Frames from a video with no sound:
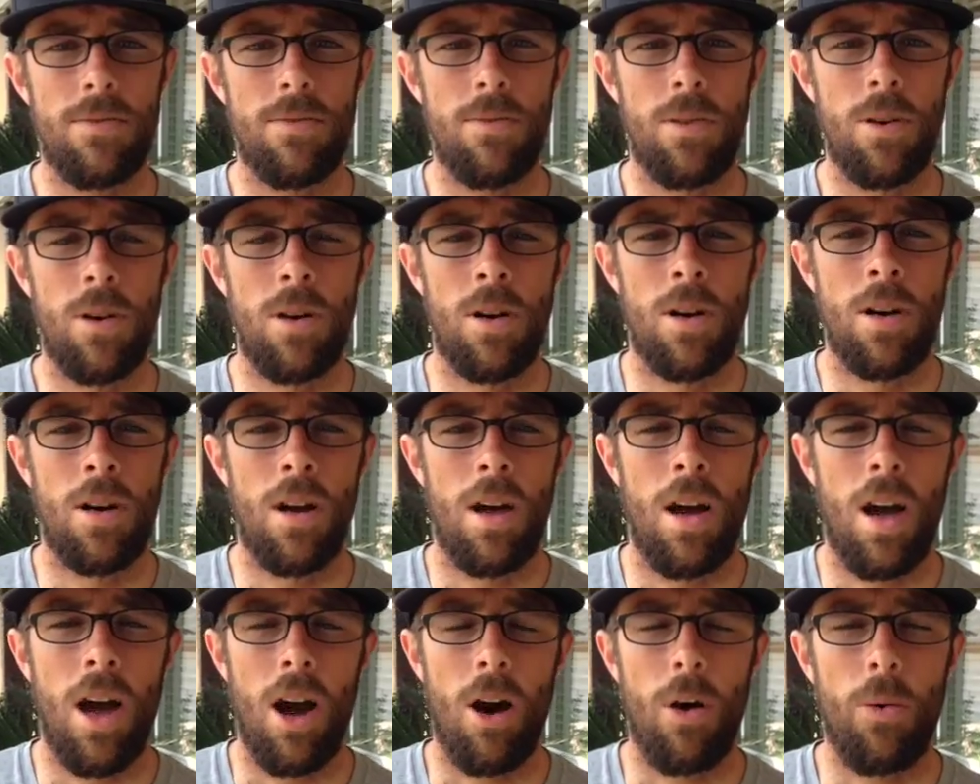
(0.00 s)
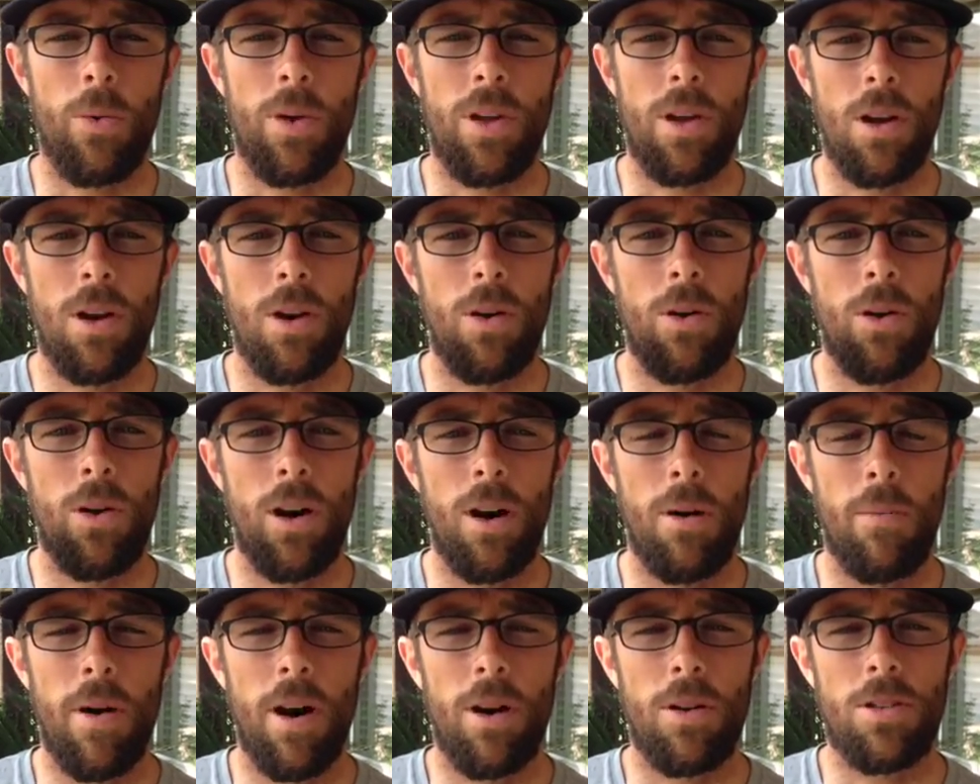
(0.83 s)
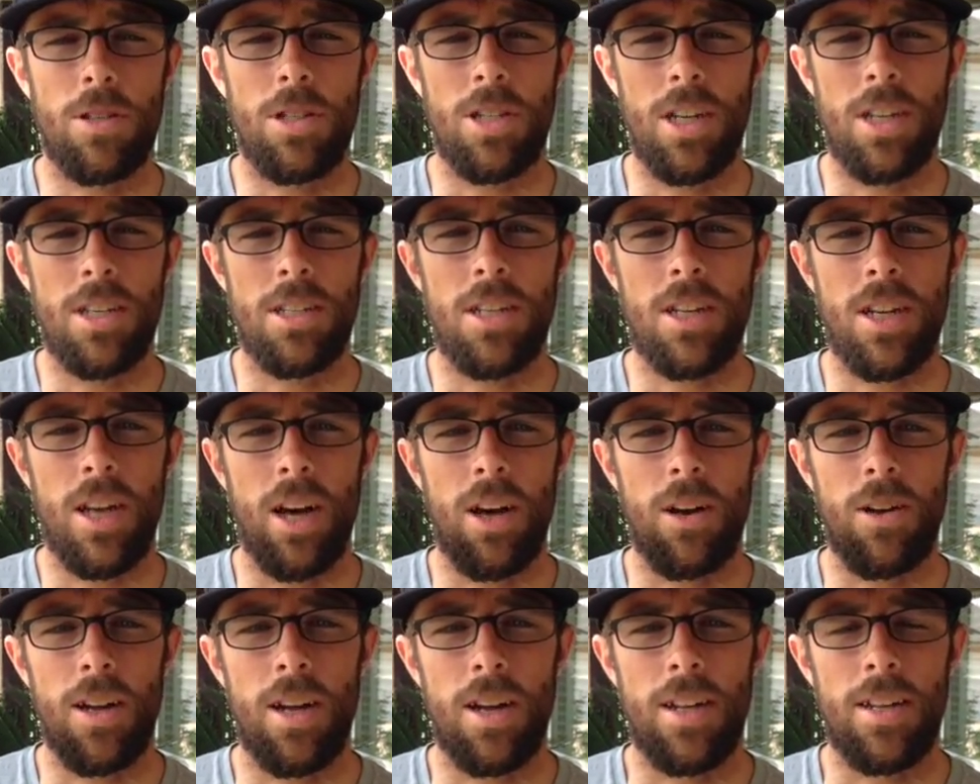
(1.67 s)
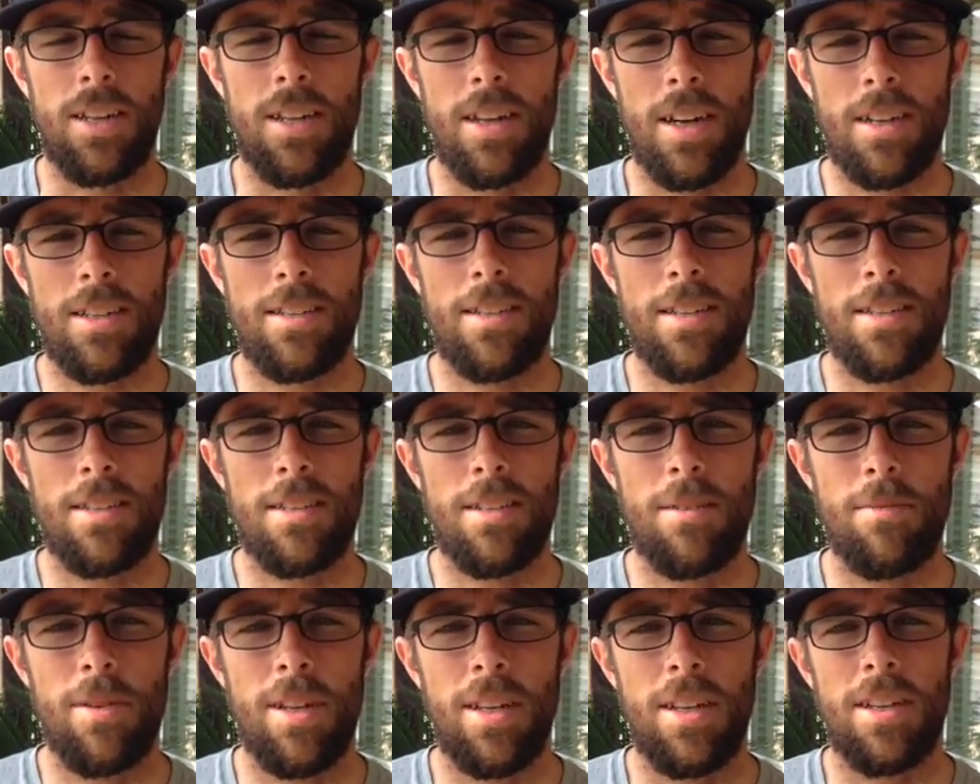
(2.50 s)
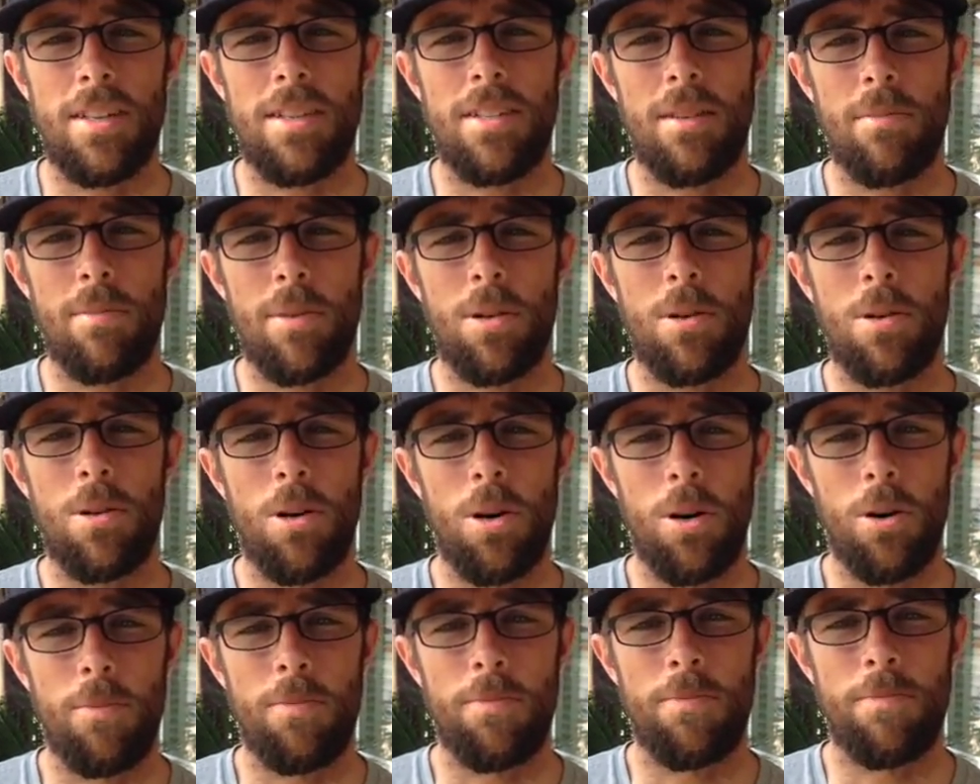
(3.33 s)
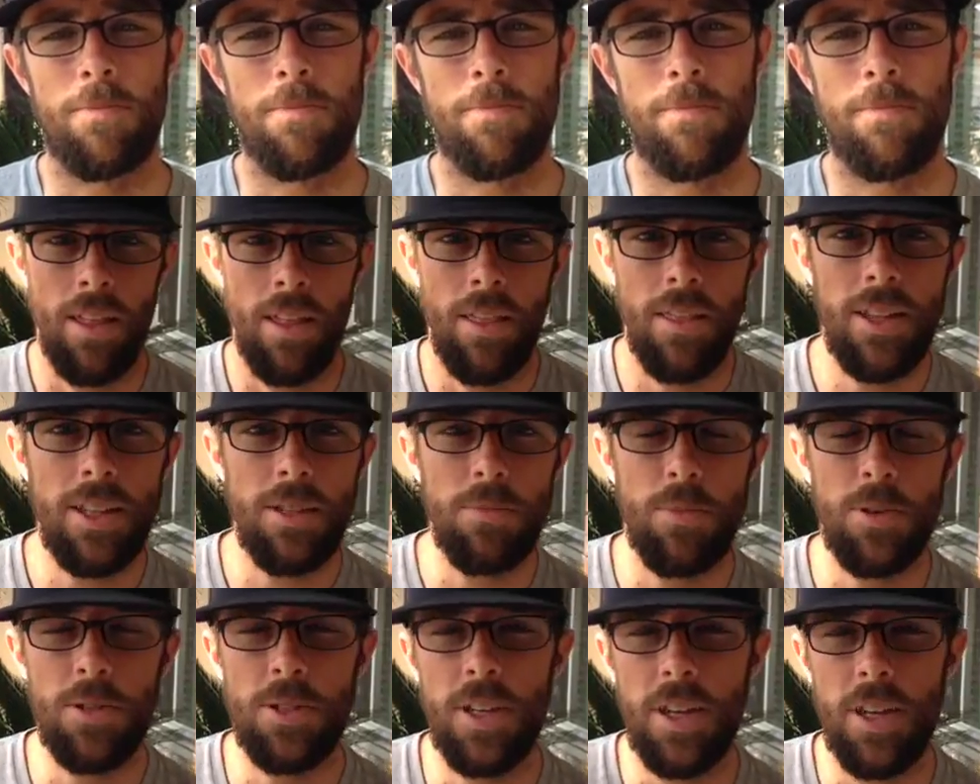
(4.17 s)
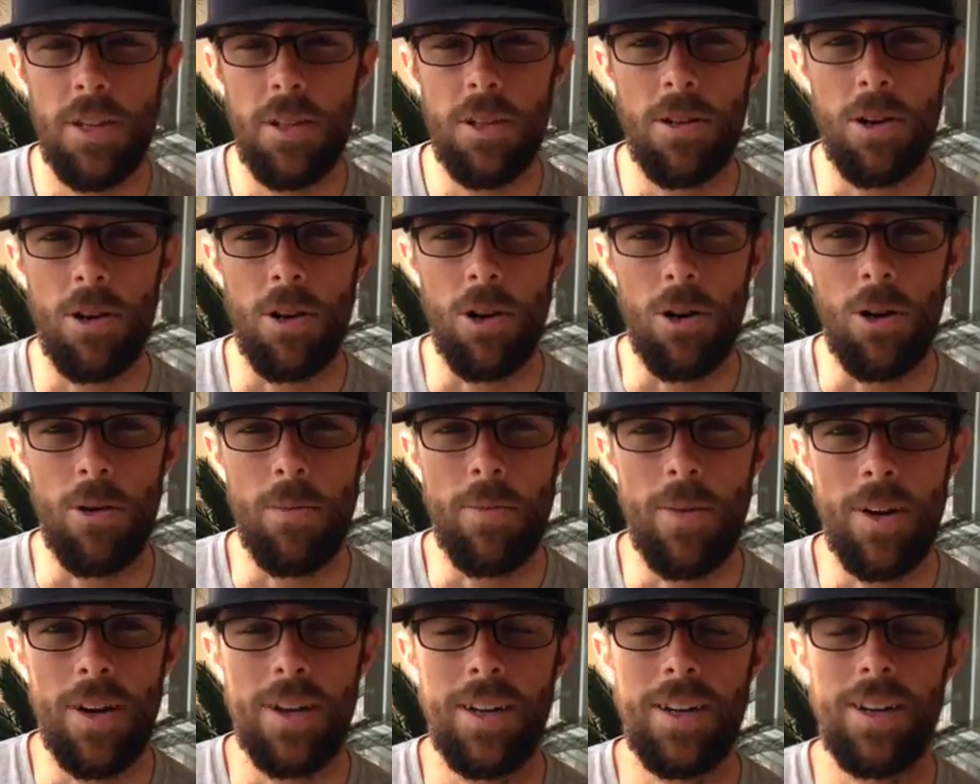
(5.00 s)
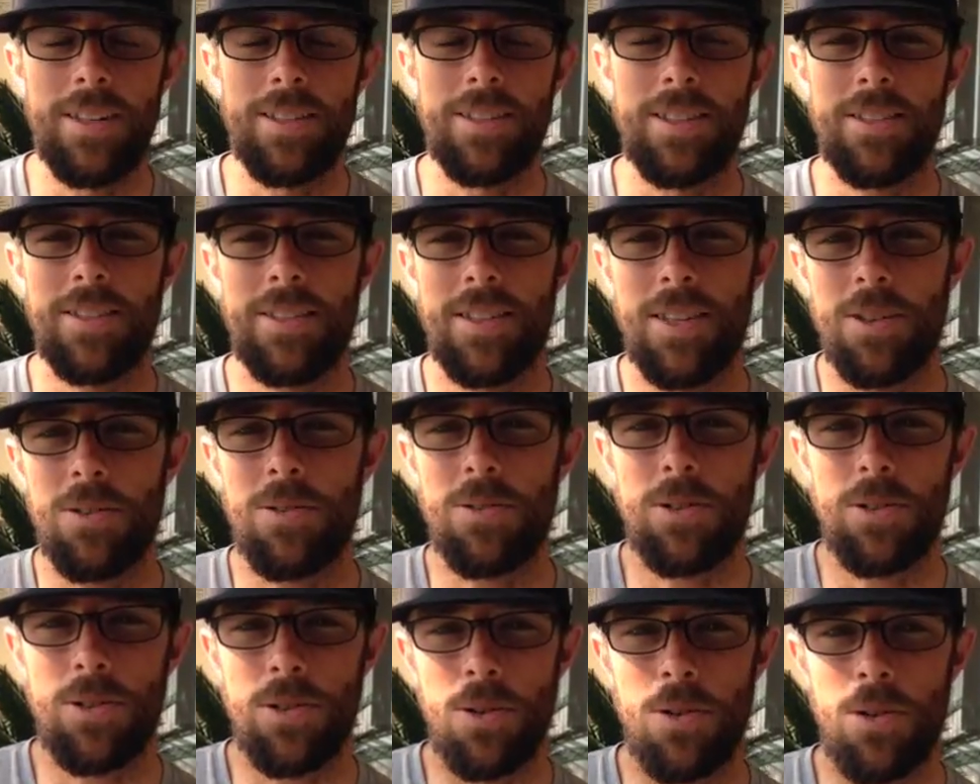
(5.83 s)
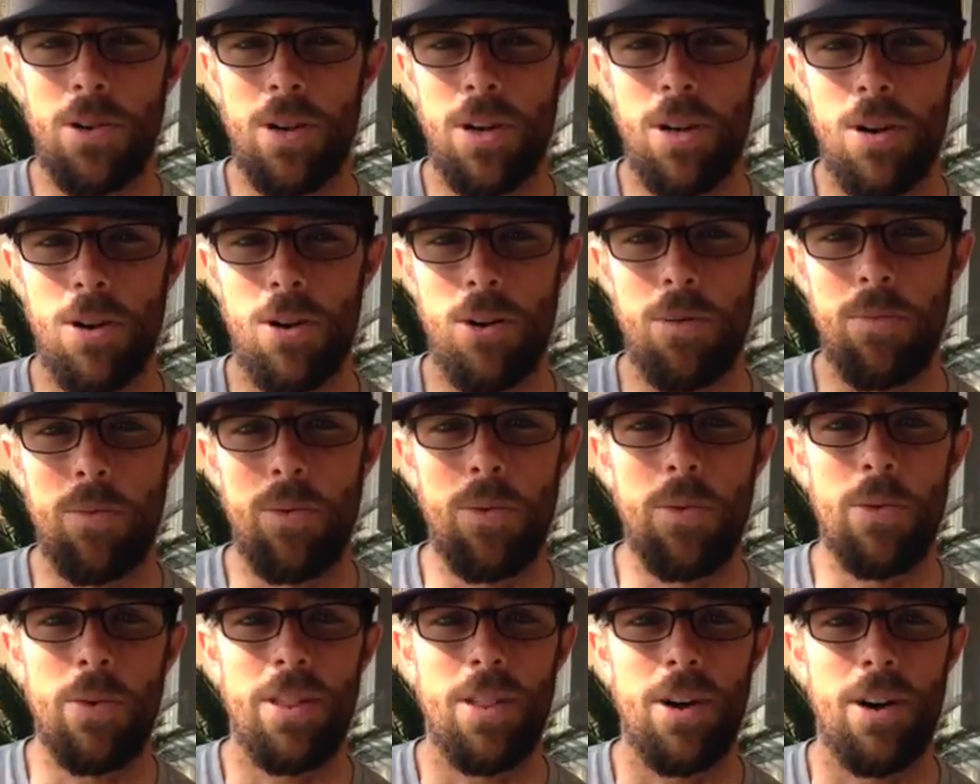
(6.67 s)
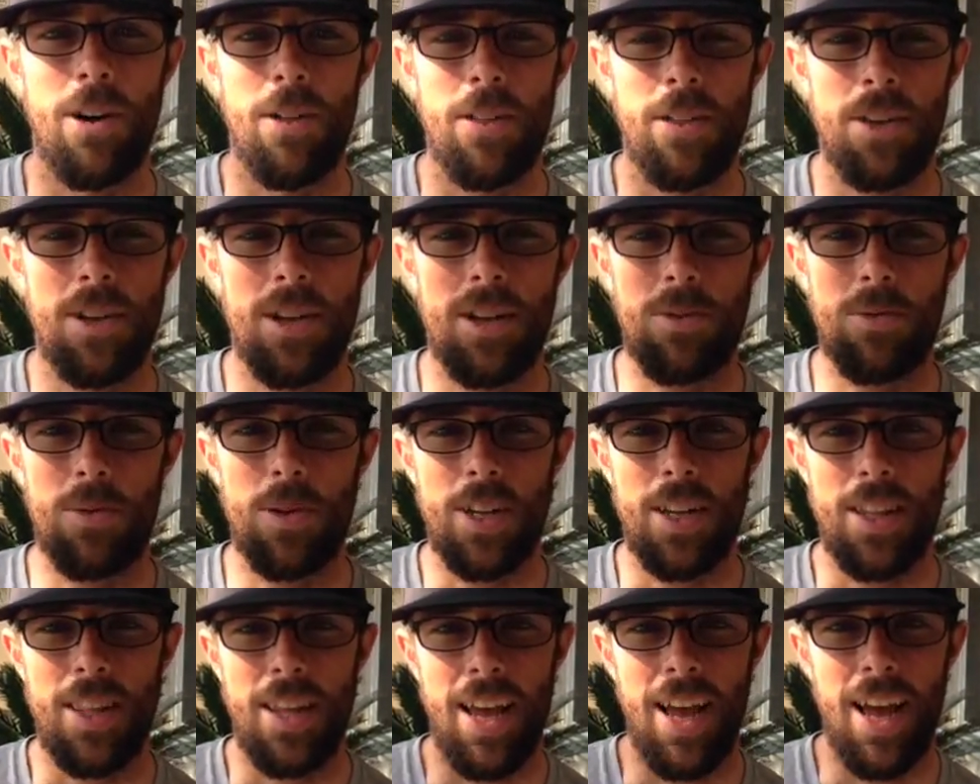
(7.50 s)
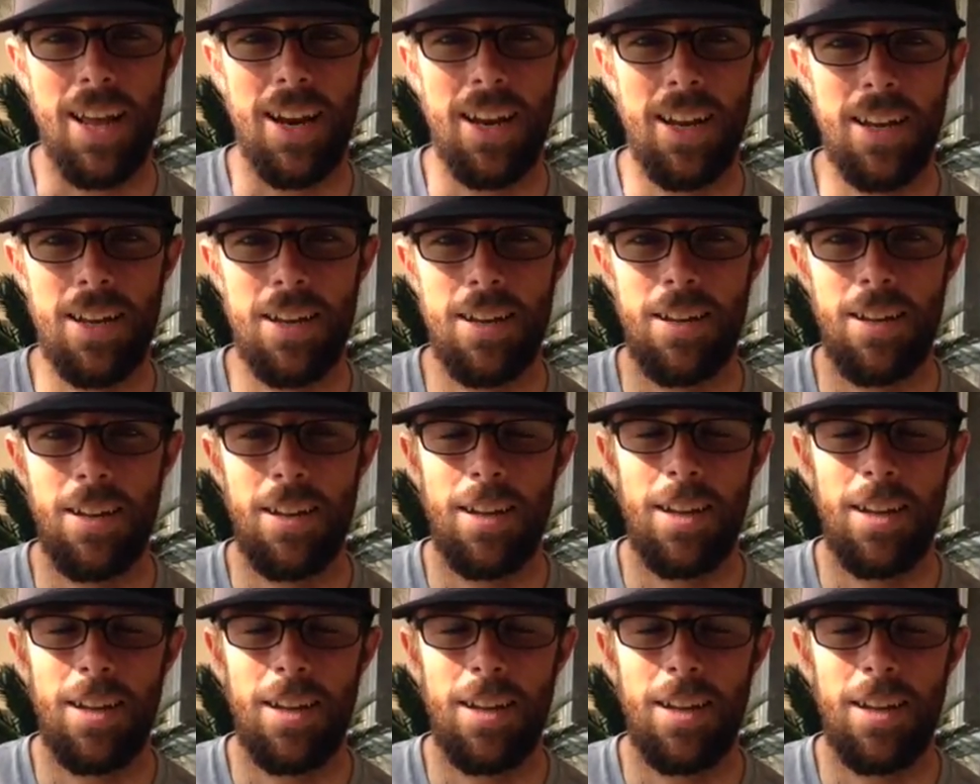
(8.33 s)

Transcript: of how we go about changing out a duct system in a typical home. This particular home is a single-story home with all the ductwork in the attic.